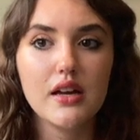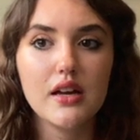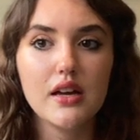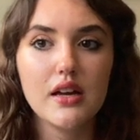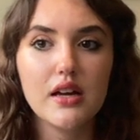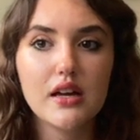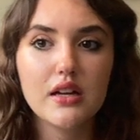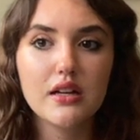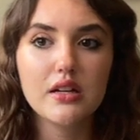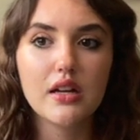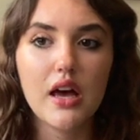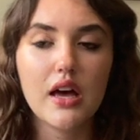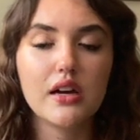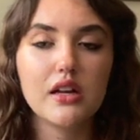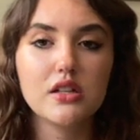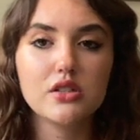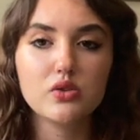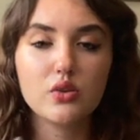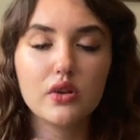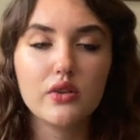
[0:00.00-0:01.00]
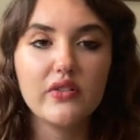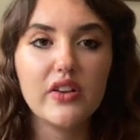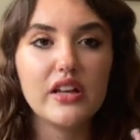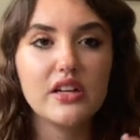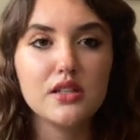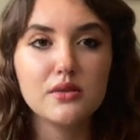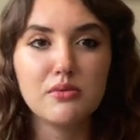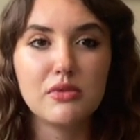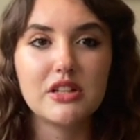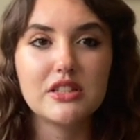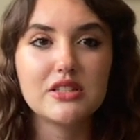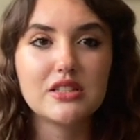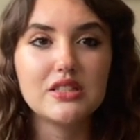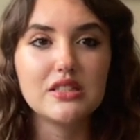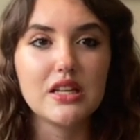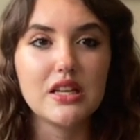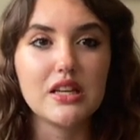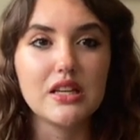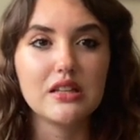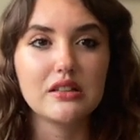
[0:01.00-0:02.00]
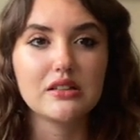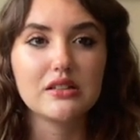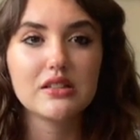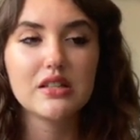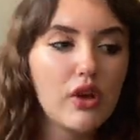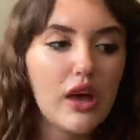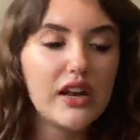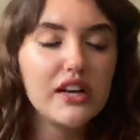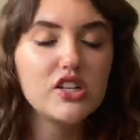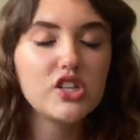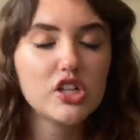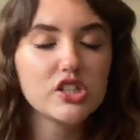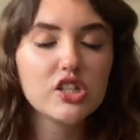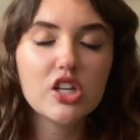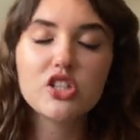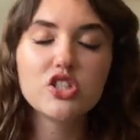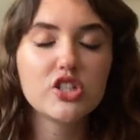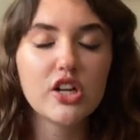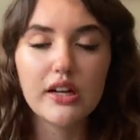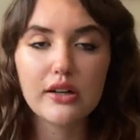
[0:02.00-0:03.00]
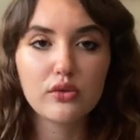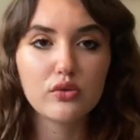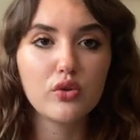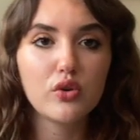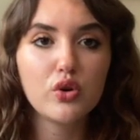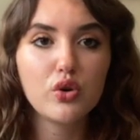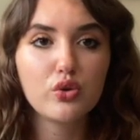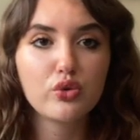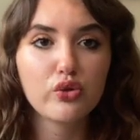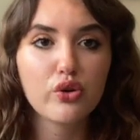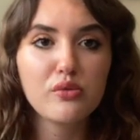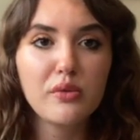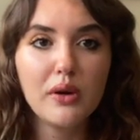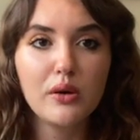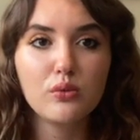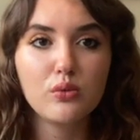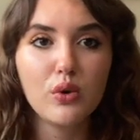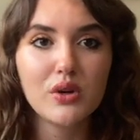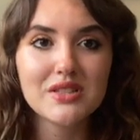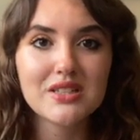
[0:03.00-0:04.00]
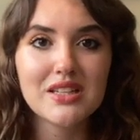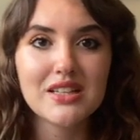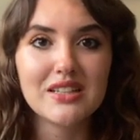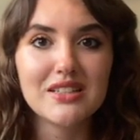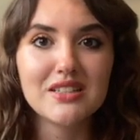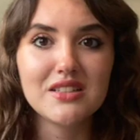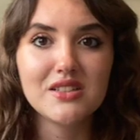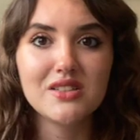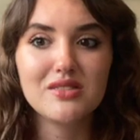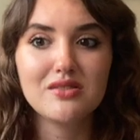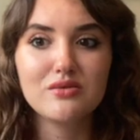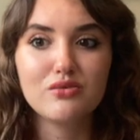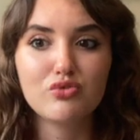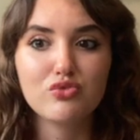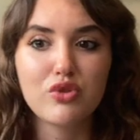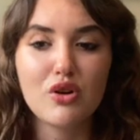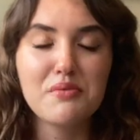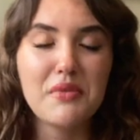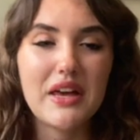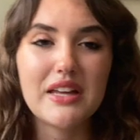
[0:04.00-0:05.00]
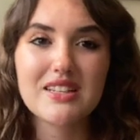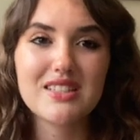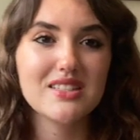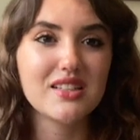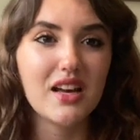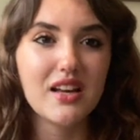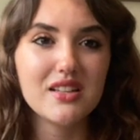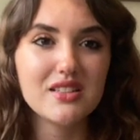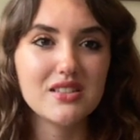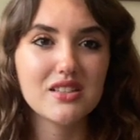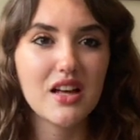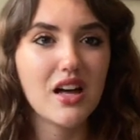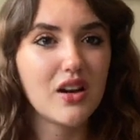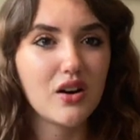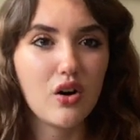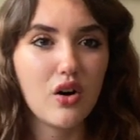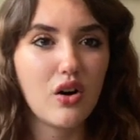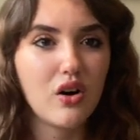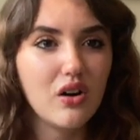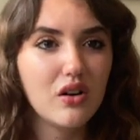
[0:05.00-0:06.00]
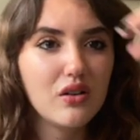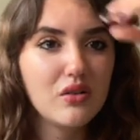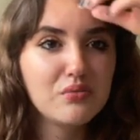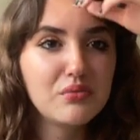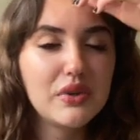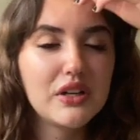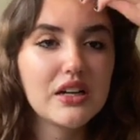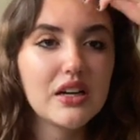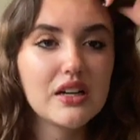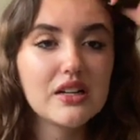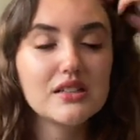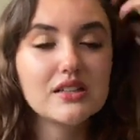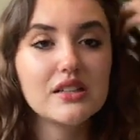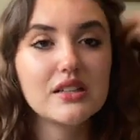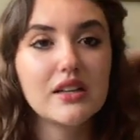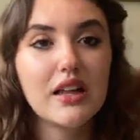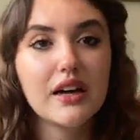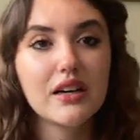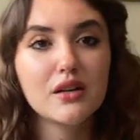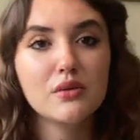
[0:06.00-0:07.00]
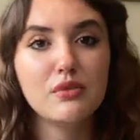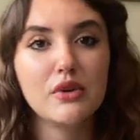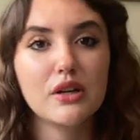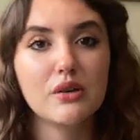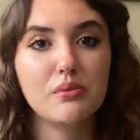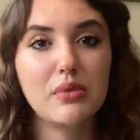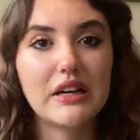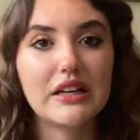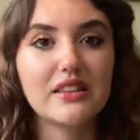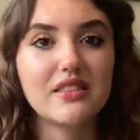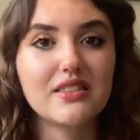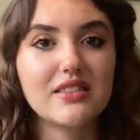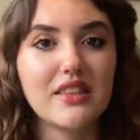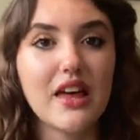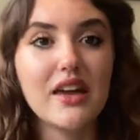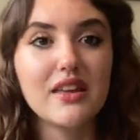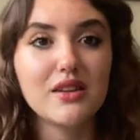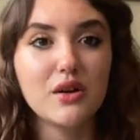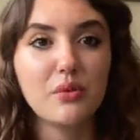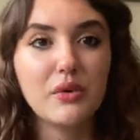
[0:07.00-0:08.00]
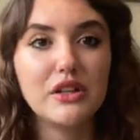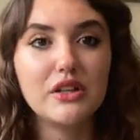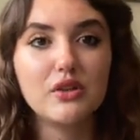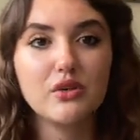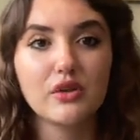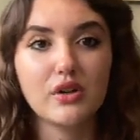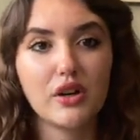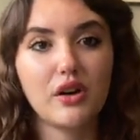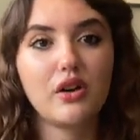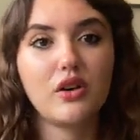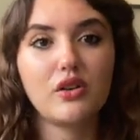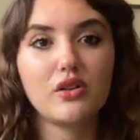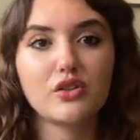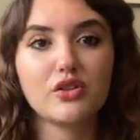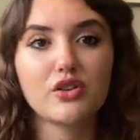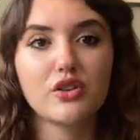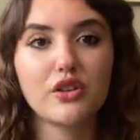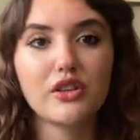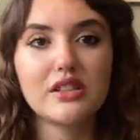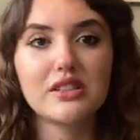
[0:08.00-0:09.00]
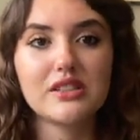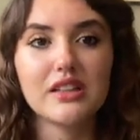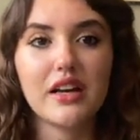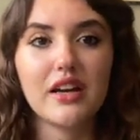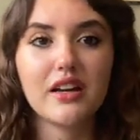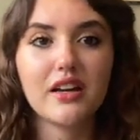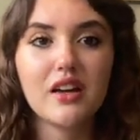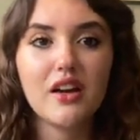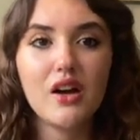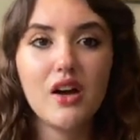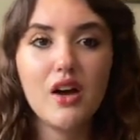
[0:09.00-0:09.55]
in any sort of intimate scenes, and just in general, grooming wasn't romanticized at all, because that can be a big thing that we do in our culture, is like,